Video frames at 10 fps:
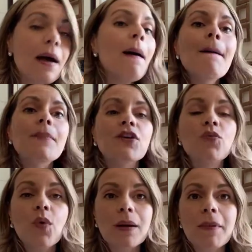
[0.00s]
But you
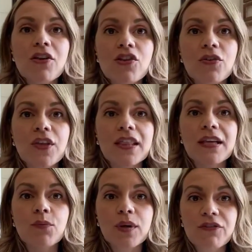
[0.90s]
want to make sure that
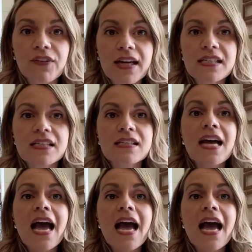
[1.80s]
the reflexes